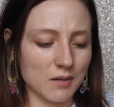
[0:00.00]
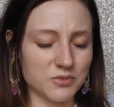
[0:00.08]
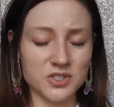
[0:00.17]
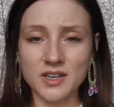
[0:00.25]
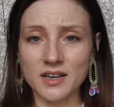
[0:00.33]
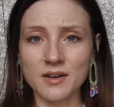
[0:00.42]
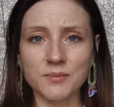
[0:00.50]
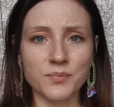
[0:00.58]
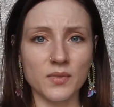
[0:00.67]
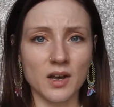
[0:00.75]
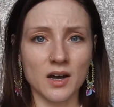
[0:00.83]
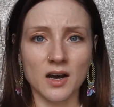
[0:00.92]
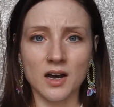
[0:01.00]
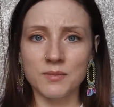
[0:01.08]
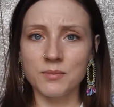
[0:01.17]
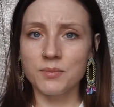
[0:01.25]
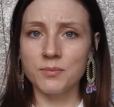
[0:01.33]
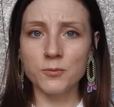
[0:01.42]
just like
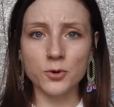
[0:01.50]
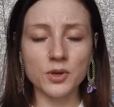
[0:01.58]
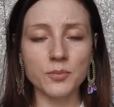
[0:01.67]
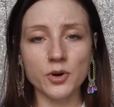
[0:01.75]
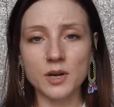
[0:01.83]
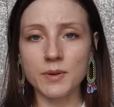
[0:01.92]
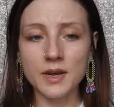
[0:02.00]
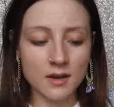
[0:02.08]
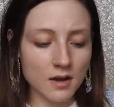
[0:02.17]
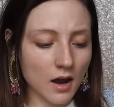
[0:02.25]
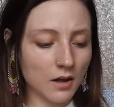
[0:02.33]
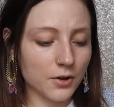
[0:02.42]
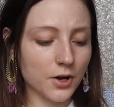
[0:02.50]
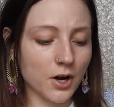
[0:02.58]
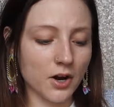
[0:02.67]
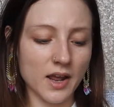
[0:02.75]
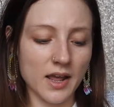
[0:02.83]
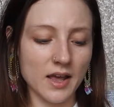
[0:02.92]
a really pretty pink
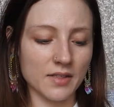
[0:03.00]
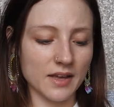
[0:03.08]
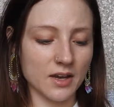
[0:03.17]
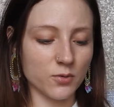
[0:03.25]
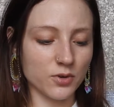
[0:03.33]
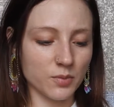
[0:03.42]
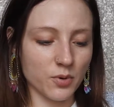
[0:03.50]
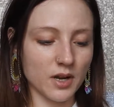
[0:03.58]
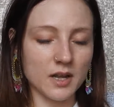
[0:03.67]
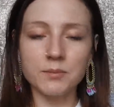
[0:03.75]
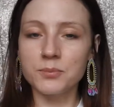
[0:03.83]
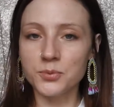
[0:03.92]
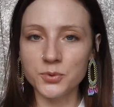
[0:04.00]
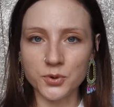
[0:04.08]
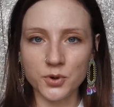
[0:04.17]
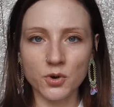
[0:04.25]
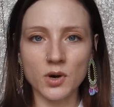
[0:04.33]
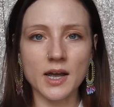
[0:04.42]
color and like a really pretty
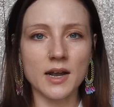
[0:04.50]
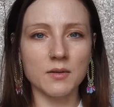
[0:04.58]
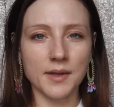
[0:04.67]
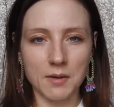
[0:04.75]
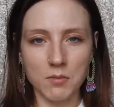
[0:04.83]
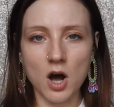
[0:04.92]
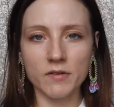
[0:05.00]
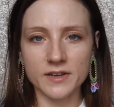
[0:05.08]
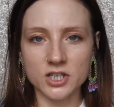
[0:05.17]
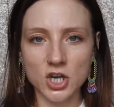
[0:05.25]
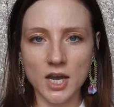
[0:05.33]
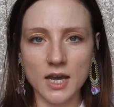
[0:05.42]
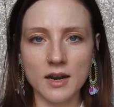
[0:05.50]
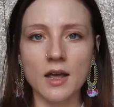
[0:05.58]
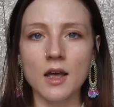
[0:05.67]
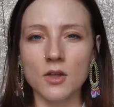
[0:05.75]
blue and like a mauve shade.